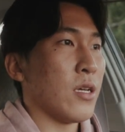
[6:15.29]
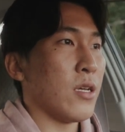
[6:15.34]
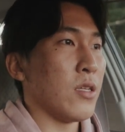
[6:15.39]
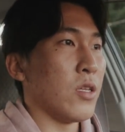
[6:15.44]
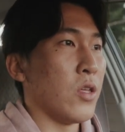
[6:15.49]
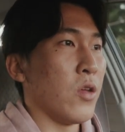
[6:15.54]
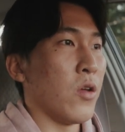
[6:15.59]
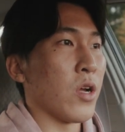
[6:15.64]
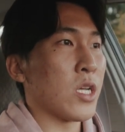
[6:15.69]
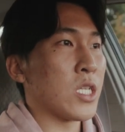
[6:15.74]

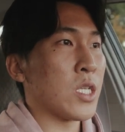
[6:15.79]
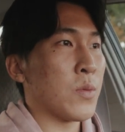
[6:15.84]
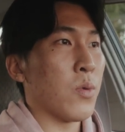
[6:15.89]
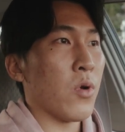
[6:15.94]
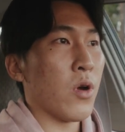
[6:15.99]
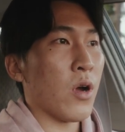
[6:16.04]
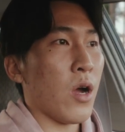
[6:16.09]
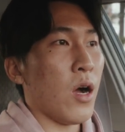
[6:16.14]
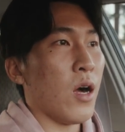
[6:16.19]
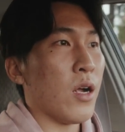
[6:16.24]
you
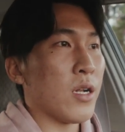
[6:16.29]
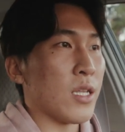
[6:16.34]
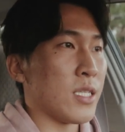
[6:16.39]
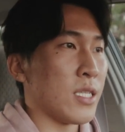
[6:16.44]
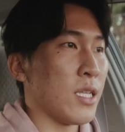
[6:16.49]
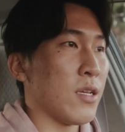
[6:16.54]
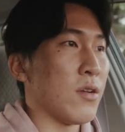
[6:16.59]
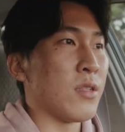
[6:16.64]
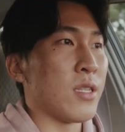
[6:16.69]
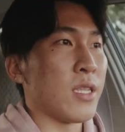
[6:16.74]
explore all
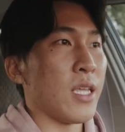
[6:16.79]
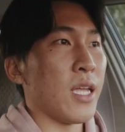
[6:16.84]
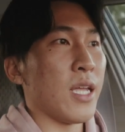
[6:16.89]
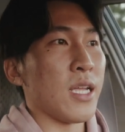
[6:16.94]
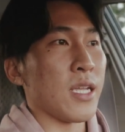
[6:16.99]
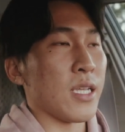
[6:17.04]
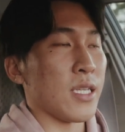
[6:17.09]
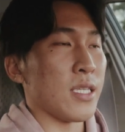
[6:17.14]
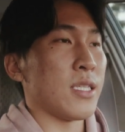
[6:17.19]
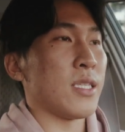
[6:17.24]
these little
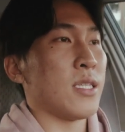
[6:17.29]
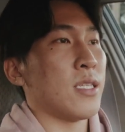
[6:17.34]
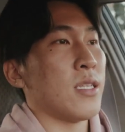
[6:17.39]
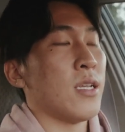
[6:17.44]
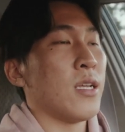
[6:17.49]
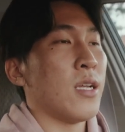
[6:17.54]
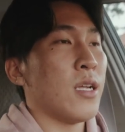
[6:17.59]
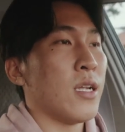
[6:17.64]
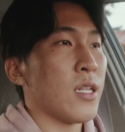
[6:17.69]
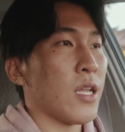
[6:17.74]
things
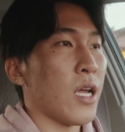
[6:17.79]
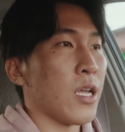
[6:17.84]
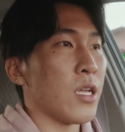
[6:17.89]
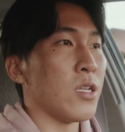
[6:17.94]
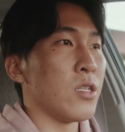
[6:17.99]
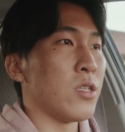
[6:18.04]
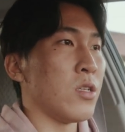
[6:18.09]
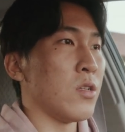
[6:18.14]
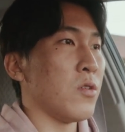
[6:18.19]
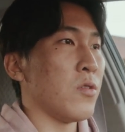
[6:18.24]
that
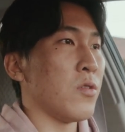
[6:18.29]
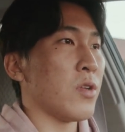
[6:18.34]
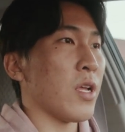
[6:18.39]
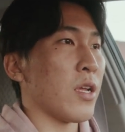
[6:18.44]
you do,